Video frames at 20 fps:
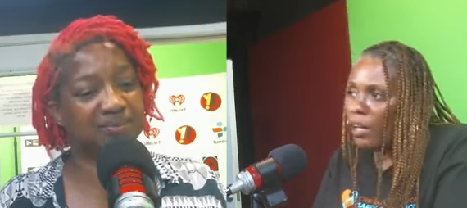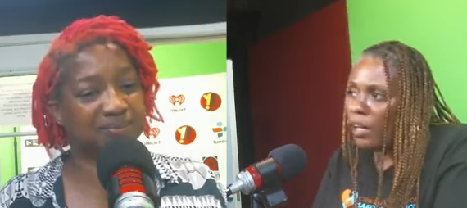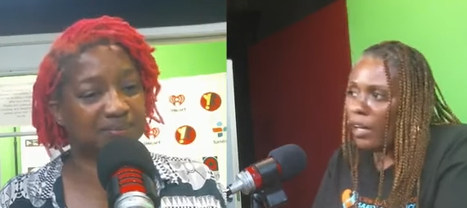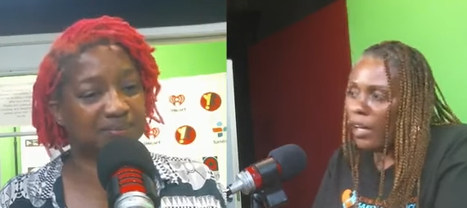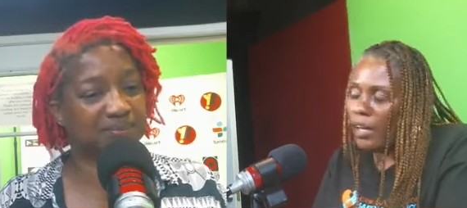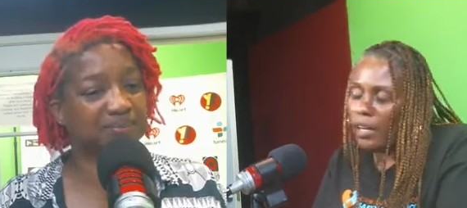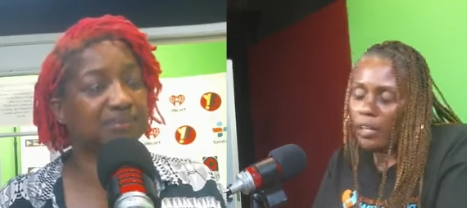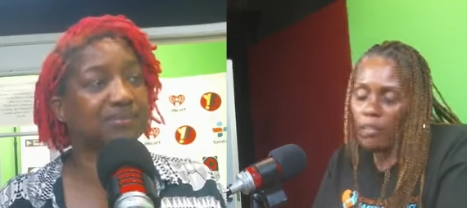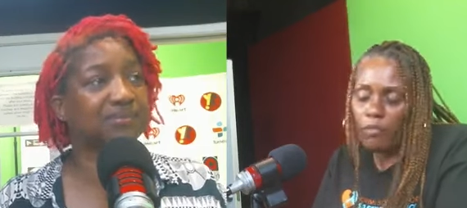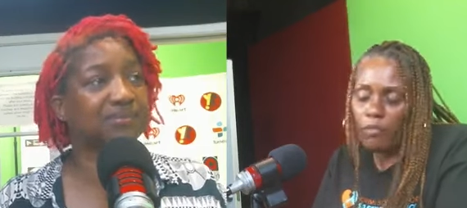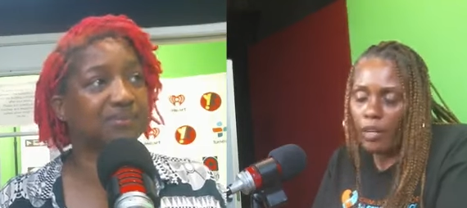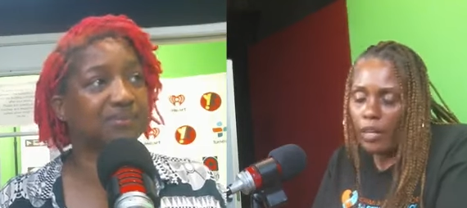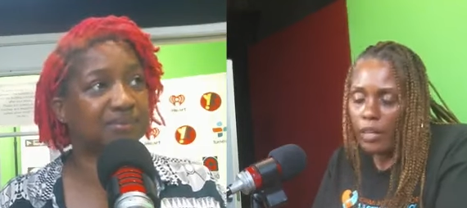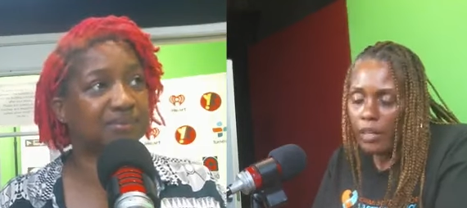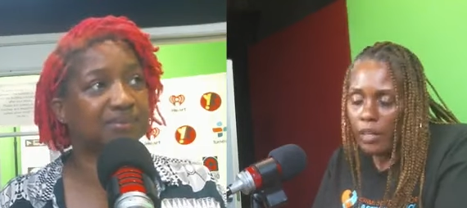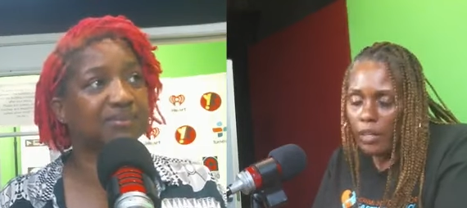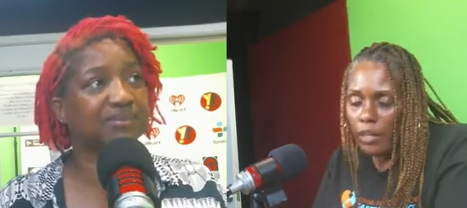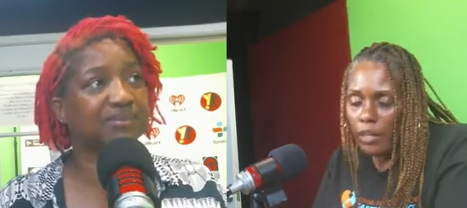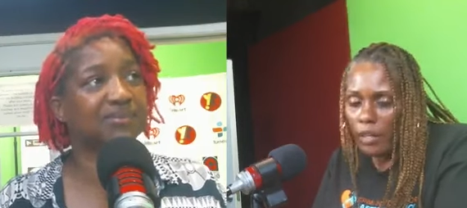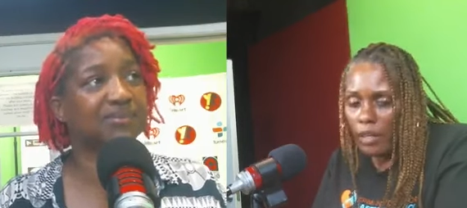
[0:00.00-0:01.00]
Speaker 1: I
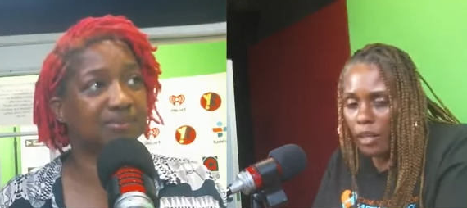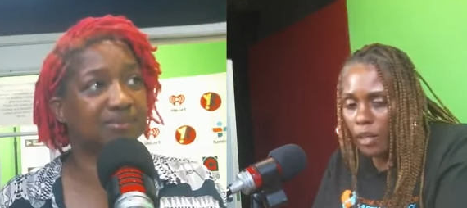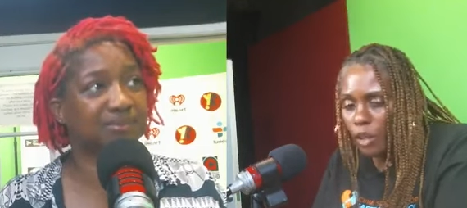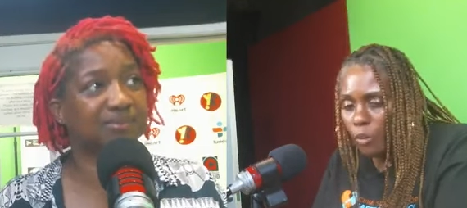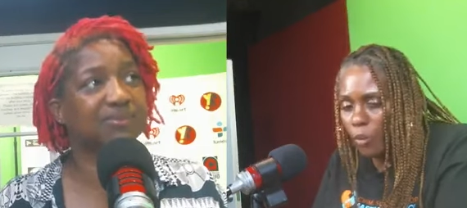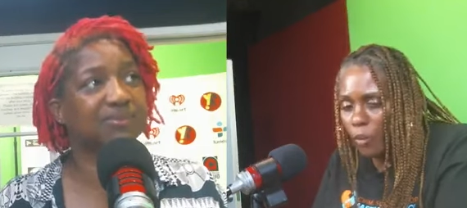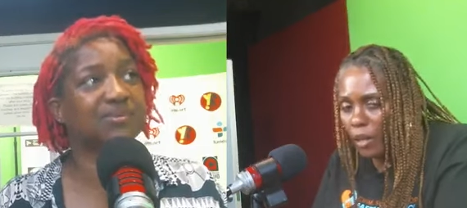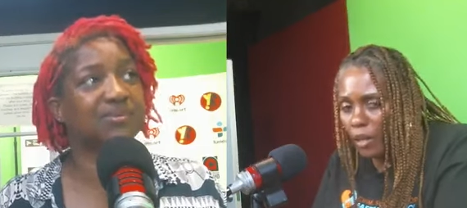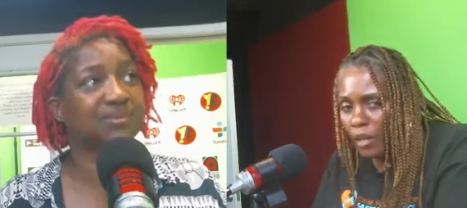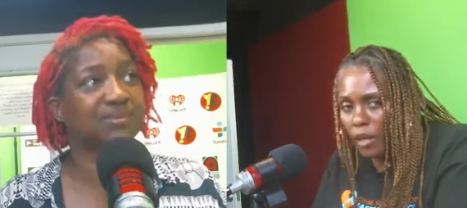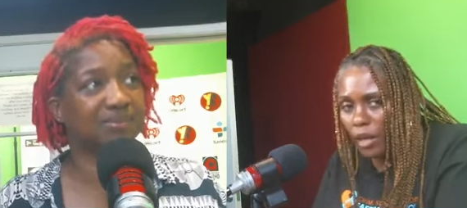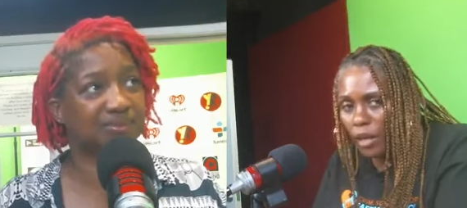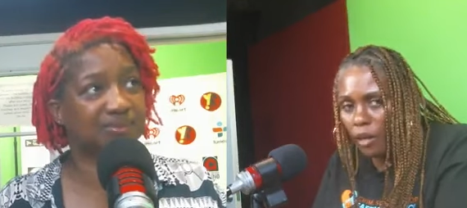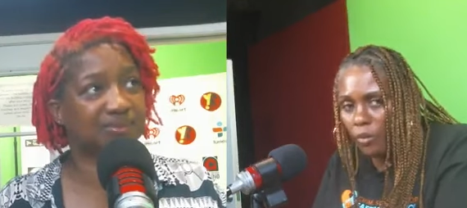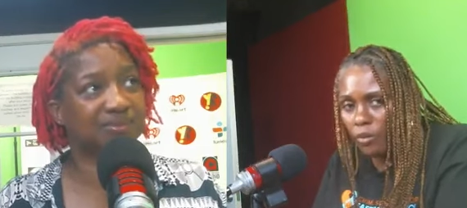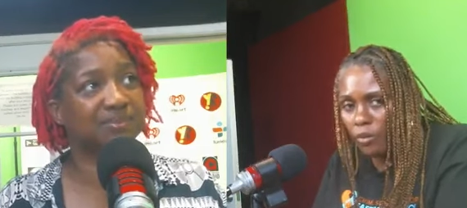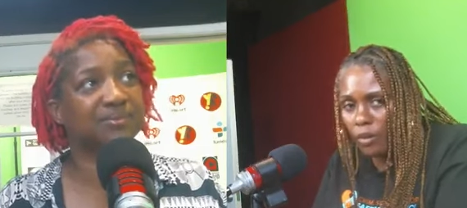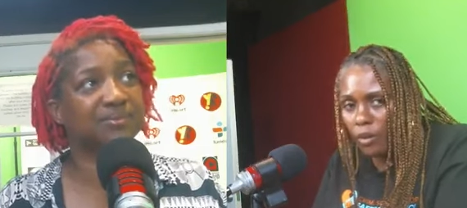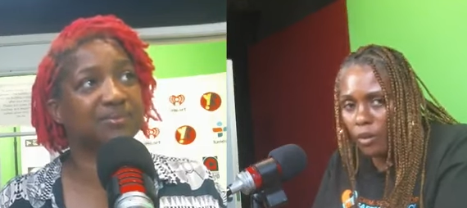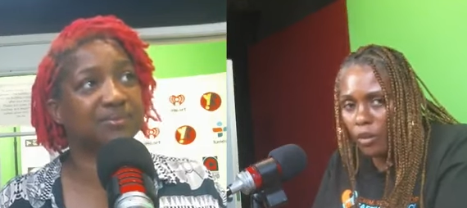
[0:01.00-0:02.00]
invite anybody
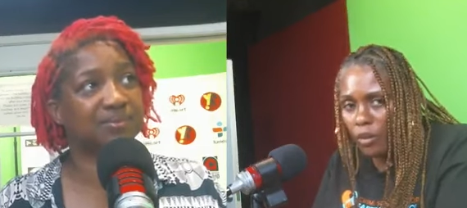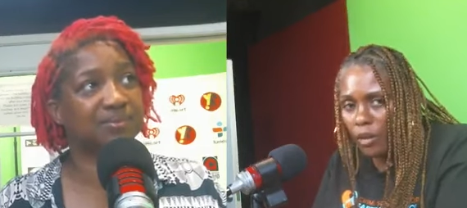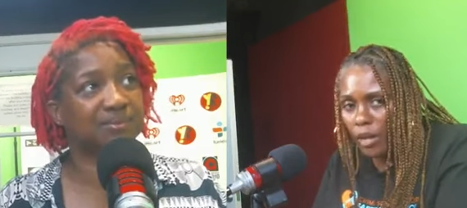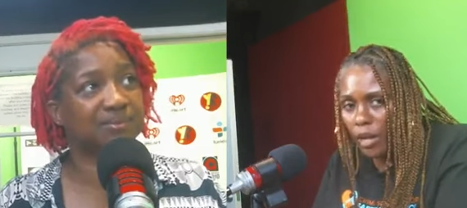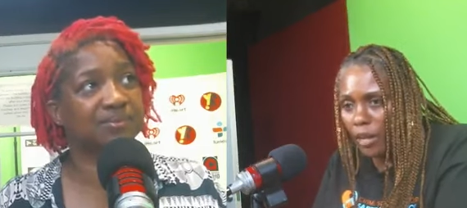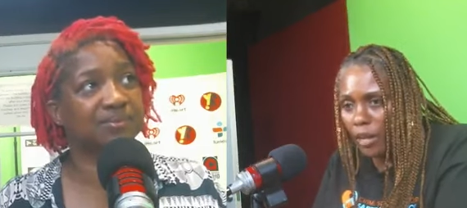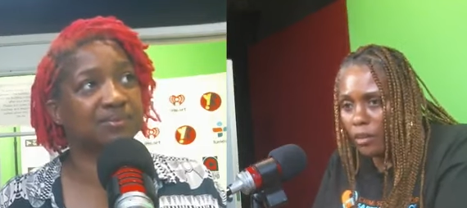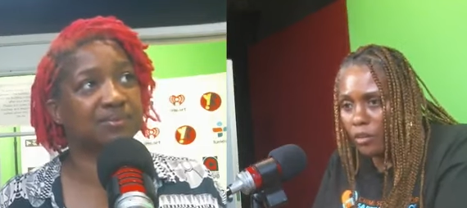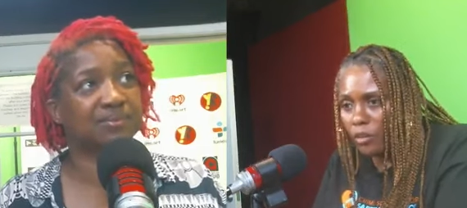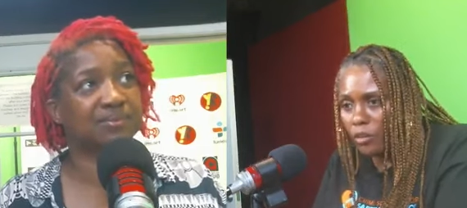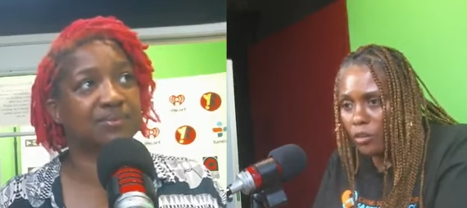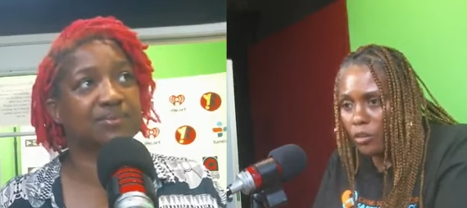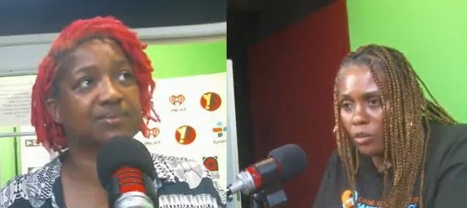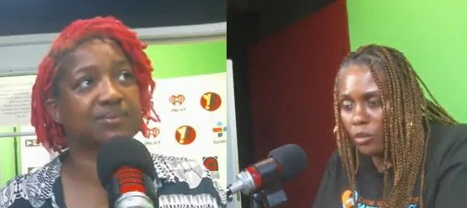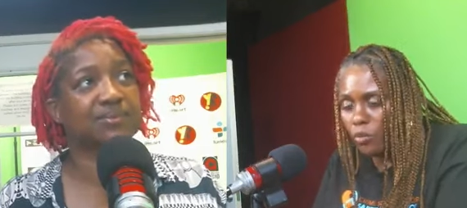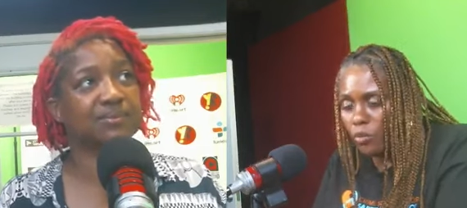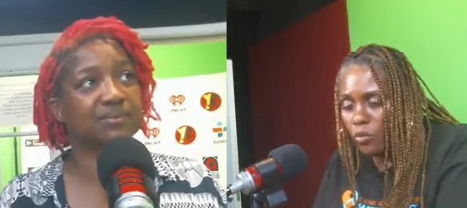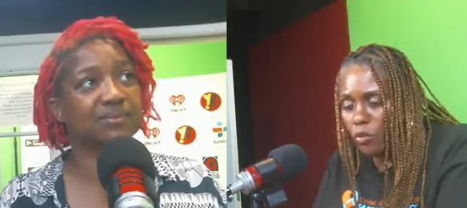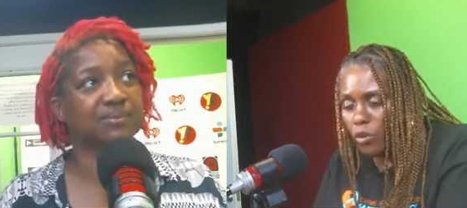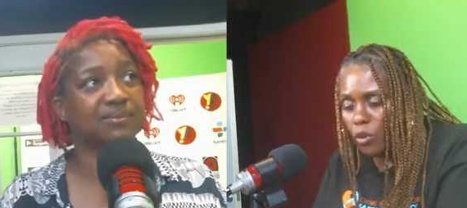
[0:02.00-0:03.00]
out there that
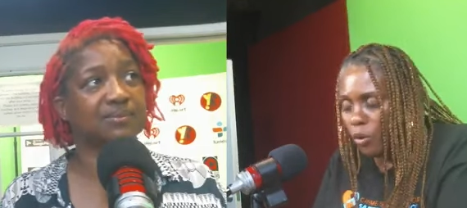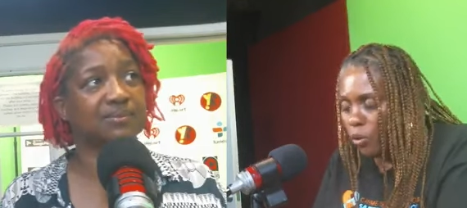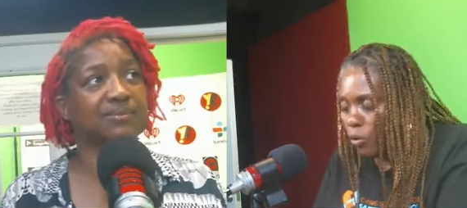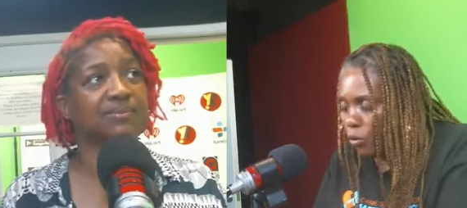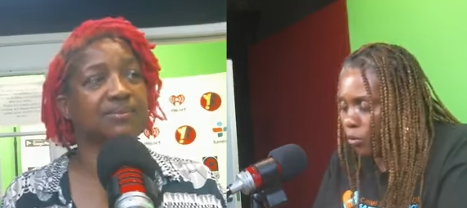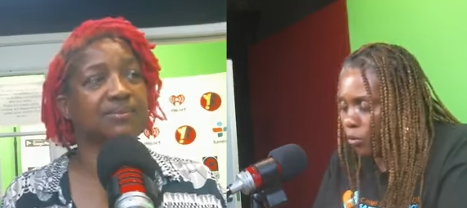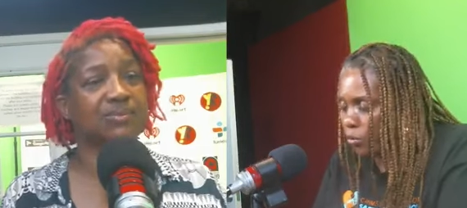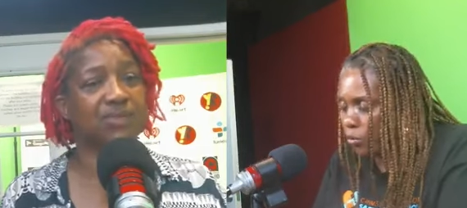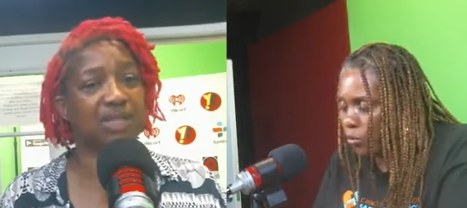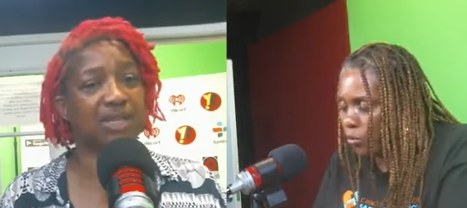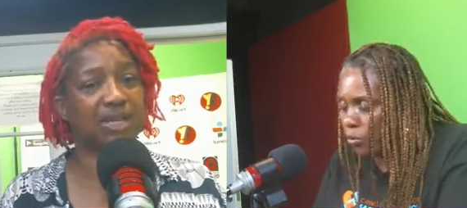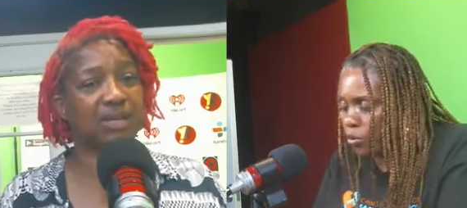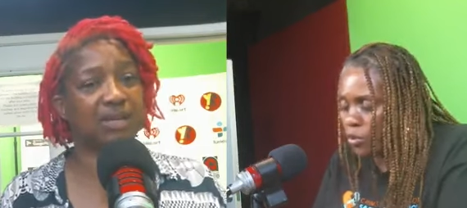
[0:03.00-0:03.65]
you know yeah.